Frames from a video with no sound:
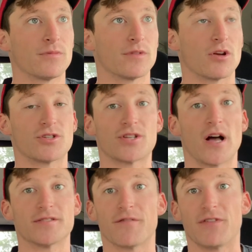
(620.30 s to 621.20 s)
There's
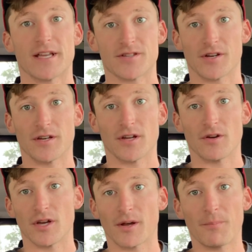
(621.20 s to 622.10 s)
tons of things you can do.
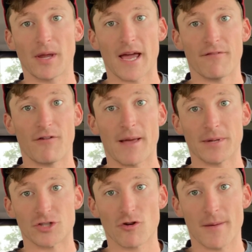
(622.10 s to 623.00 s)
You could plan
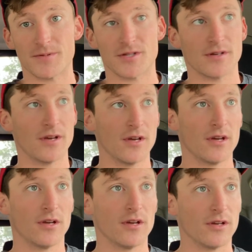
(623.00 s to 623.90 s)
family trips.
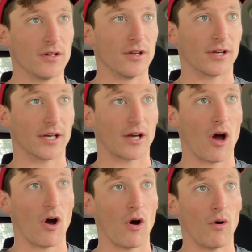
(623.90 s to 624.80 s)
You could
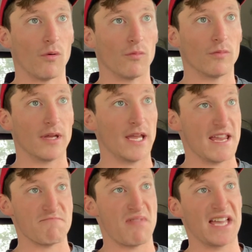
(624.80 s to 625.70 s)
go
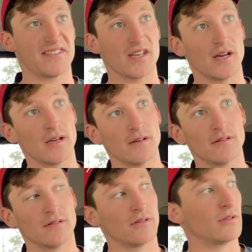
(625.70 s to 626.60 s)
eat pizza.
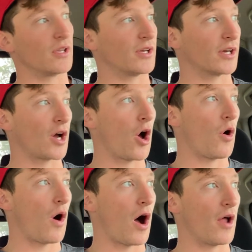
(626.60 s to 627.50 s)
You could
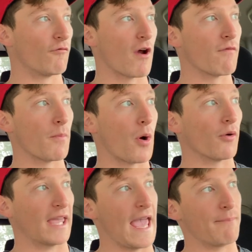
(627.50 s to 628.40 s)
go on
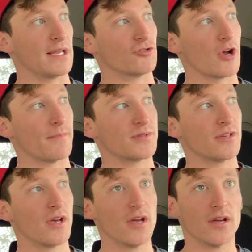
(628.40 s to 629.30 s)
riverboat camping trips.
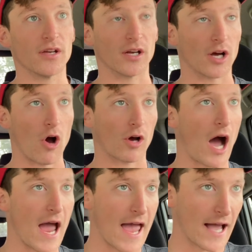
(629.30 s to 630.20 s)
You can go
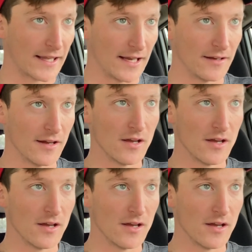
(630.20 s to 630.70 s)
kayaking.